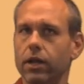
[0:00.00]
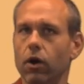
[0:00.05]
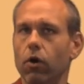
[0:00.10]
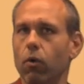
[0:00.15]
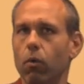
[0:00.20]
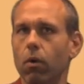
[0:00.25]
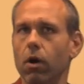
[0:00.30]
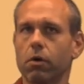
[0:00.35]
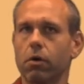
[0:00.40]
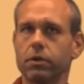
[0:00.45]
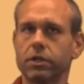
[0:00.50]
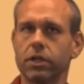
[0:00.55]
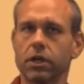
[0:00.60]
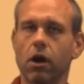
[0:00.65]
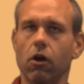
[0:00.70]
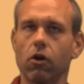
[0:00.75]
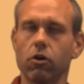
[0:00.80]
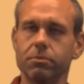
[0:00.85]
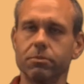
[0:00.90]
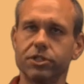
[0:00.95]
don't work with the
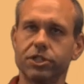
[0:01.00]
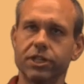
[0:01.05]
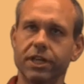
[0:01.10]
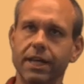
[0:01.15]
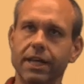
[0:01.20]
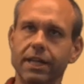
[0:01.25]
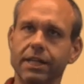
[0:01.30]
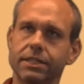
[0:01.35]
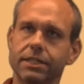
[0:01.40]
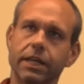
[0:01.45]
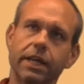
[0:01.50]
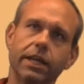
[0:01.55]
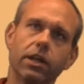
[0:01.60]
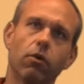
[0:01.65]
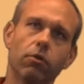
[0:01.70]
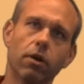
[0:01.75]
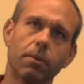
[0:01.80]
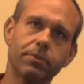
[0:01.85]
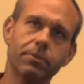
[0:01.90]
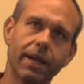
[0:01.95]
current machines and they
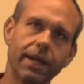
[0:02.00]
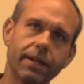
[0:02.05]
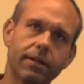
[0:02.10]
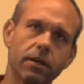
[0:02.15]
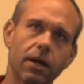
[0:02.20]
don't update